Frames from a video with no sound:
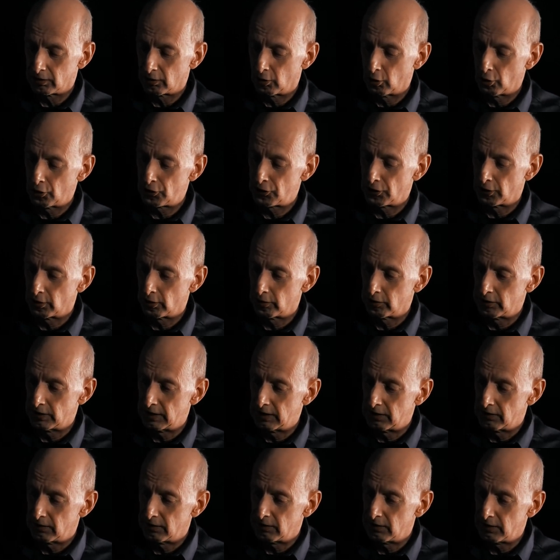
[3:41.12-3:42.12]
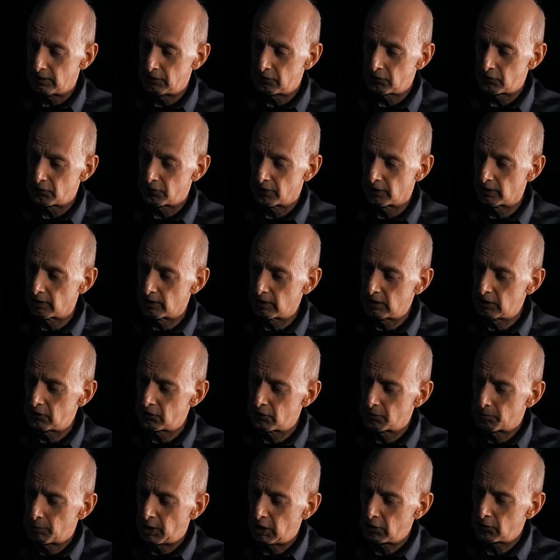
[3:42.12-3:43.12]
also
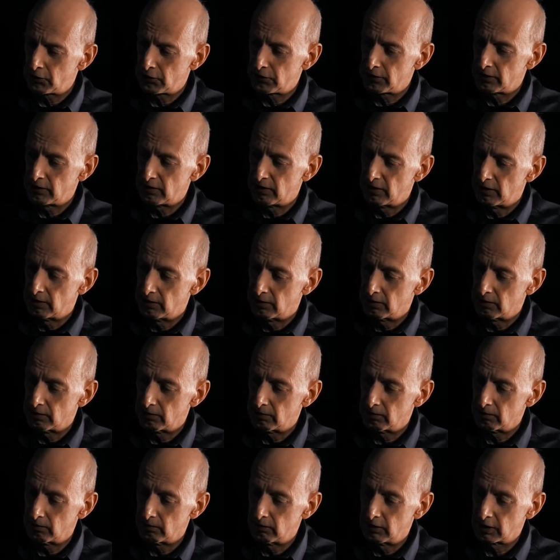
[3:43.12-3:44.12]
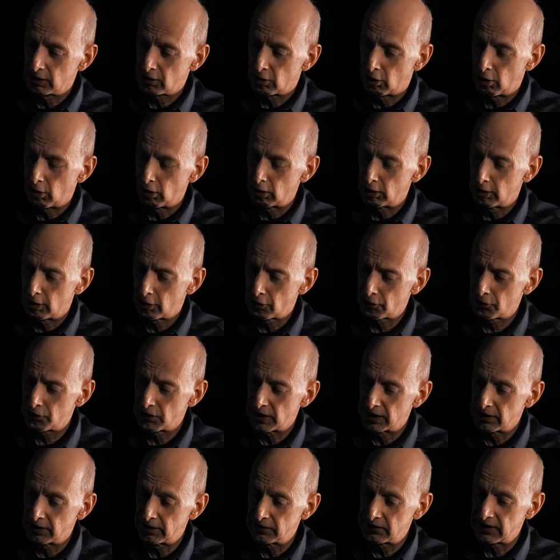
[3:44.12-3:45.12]
it's about the colors
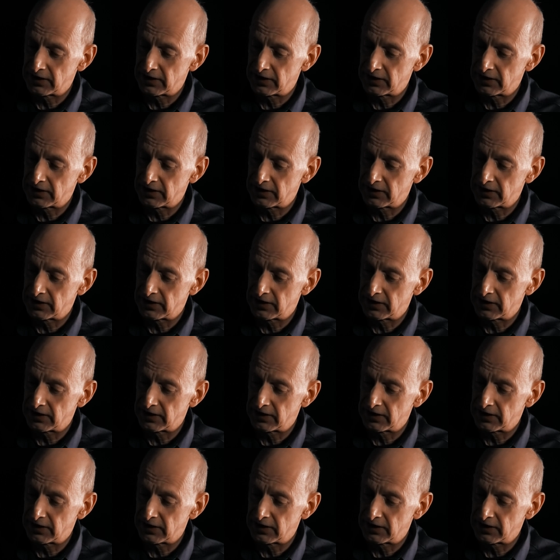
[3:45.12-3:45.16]
and the